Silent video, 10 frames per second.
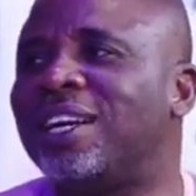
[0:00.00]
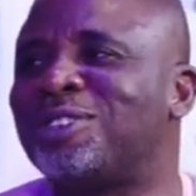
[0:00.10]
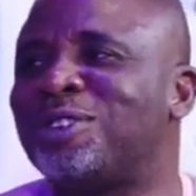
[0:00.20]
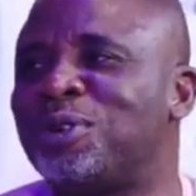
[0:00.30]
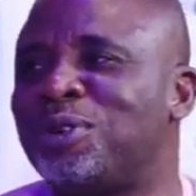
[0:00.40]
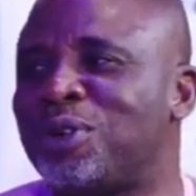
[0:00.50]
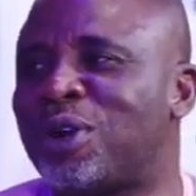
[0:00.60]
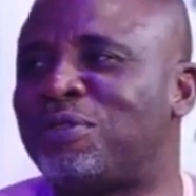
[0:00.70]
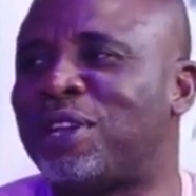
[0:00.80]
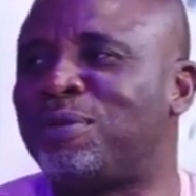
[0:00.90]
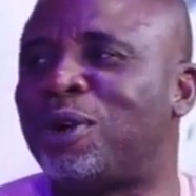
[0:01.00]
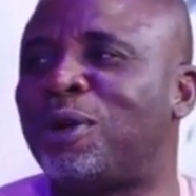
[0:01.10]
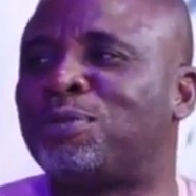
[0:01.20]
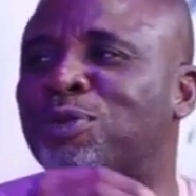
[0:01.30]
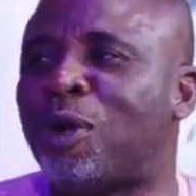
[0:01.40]
So you have now
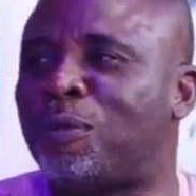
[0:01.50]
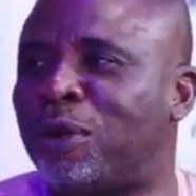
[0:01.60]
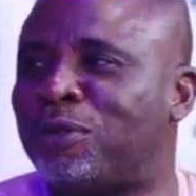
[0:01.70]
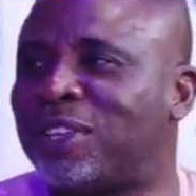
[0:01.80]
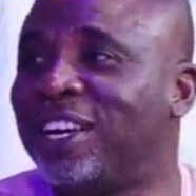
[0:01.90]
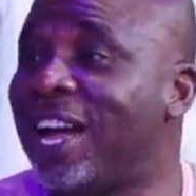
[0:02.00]
become top of the...